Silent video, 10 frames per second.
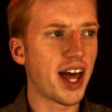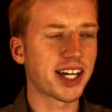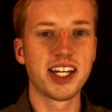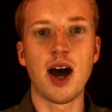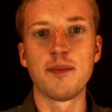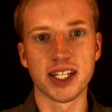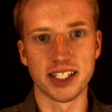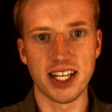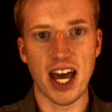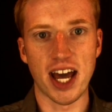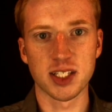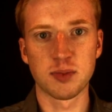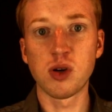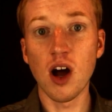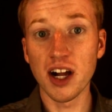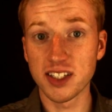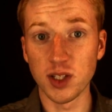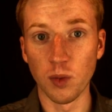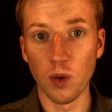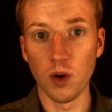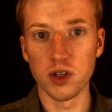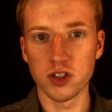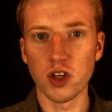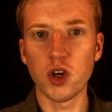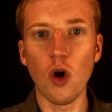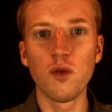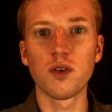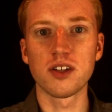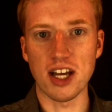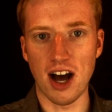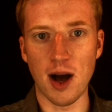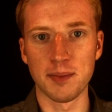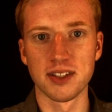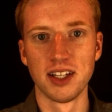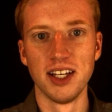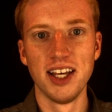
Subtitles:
economic attacks, proxy wars, covert ops,